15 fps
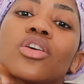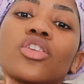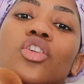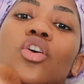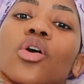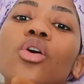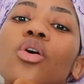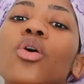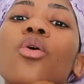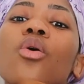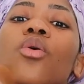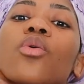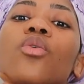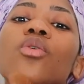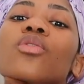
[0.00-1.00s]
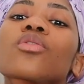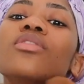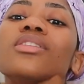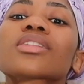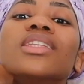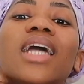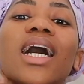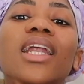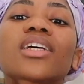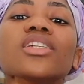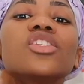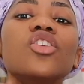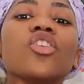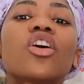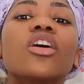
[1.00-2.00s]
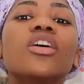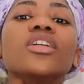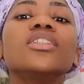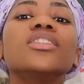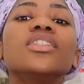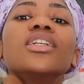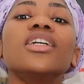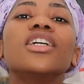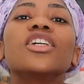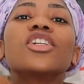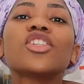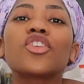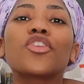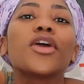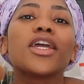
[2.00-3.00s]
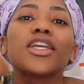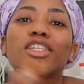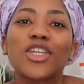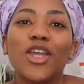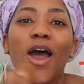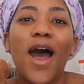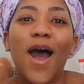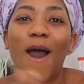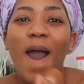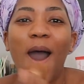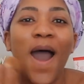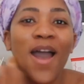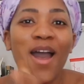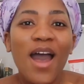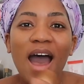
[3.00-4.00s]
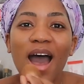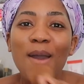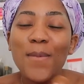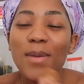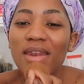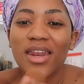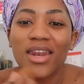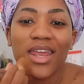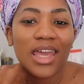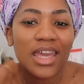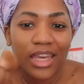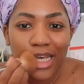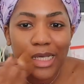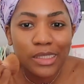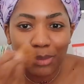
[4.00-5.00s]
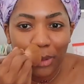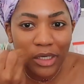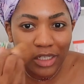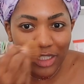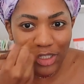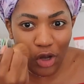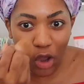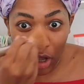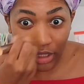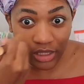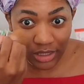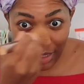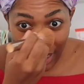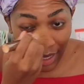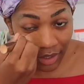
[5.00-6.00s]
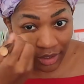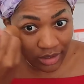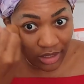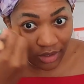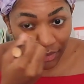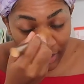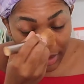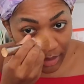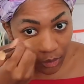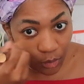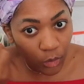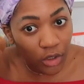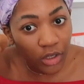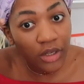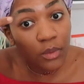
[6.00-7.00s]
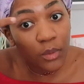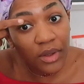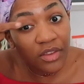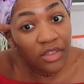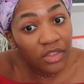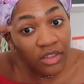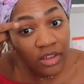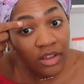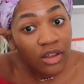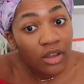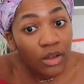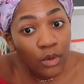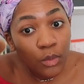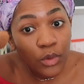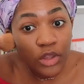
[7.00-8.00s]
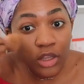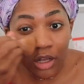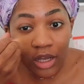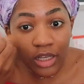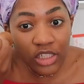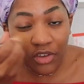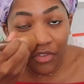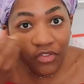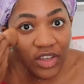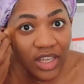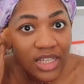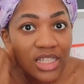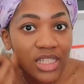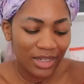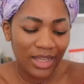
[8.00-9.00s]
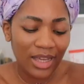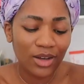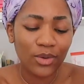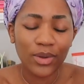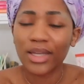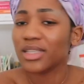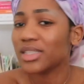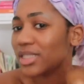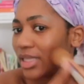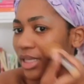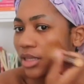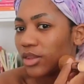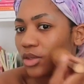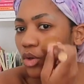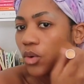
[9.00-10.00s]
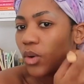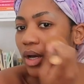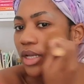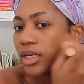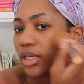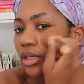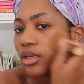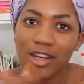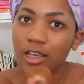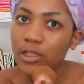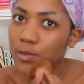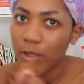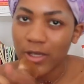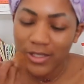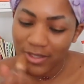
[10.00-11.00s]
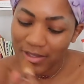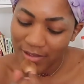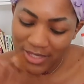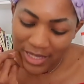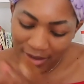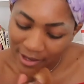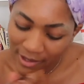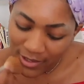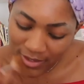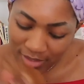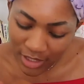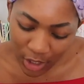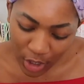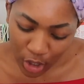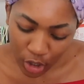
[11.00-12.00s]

so that is not a stretch. I mean, it is, but it's not. I could definitely work with larger feet and yellow as teeth. No honey. Next person says,